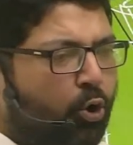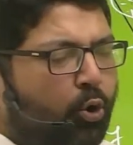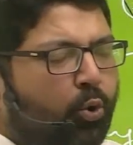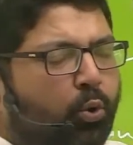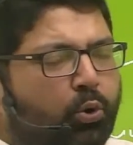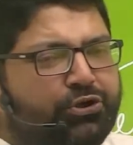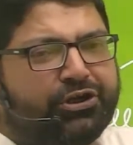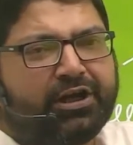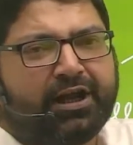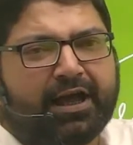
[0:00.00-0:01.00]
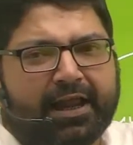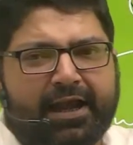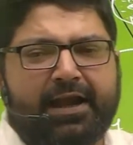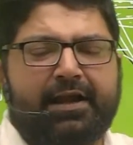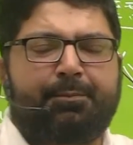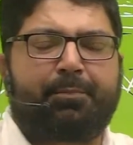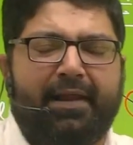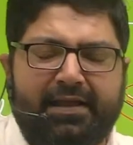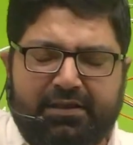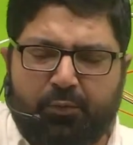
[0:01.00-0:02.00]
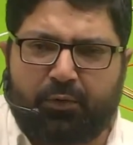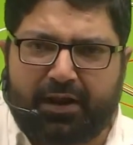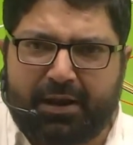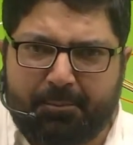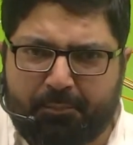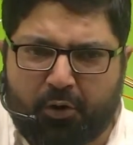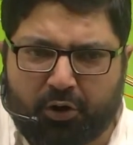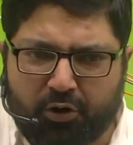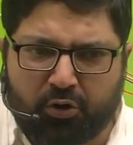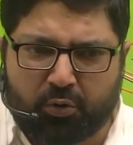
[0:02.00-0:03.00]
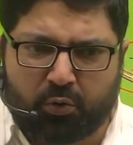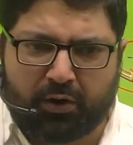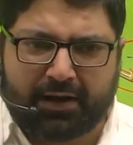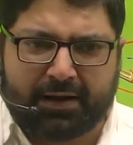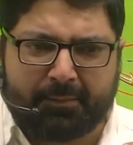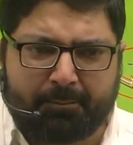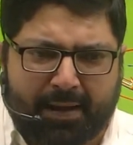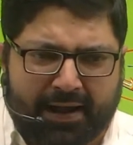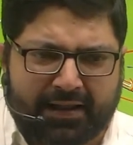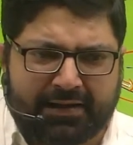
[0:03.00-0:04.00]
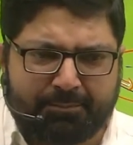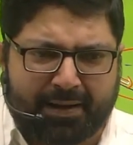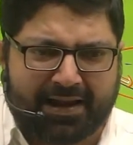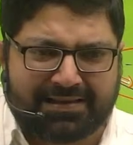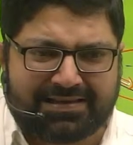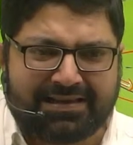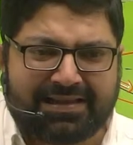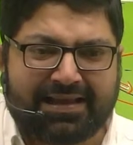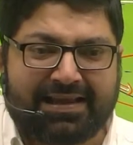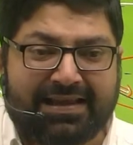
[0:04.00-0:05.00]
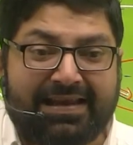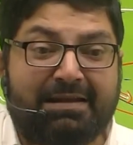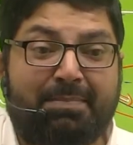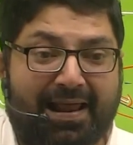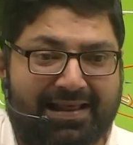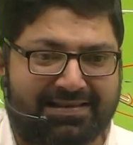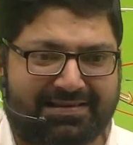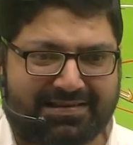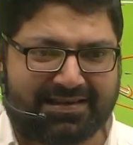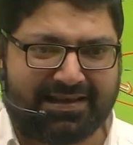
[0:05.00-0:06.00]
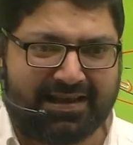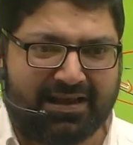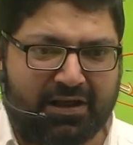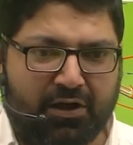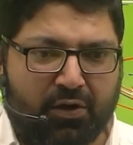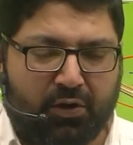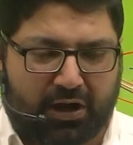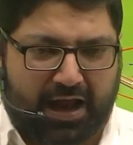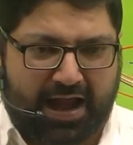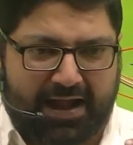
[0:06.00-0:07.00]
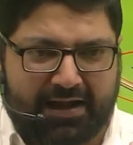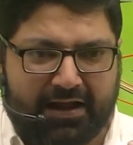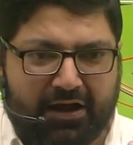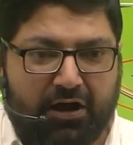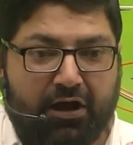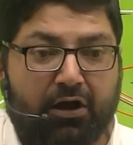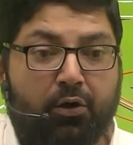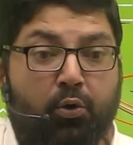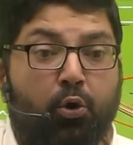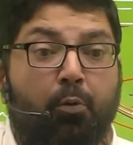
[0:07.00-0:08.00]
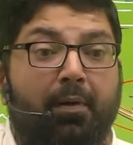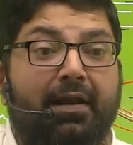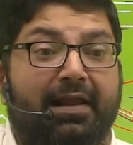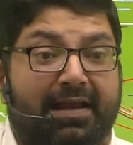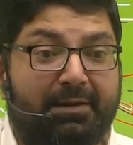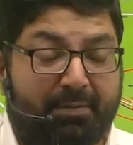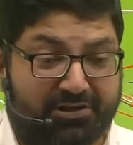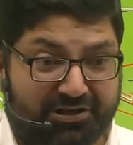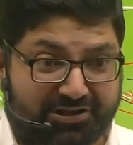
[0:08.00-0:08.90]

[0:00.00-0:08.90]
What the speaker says: Ocean current plays a very important role in balancing the heat balance and global heat budget.